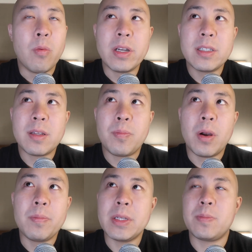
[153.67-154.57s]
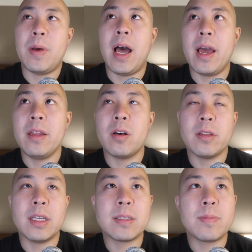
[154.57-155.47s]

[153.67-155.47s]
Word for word: What is the purpose behind all this?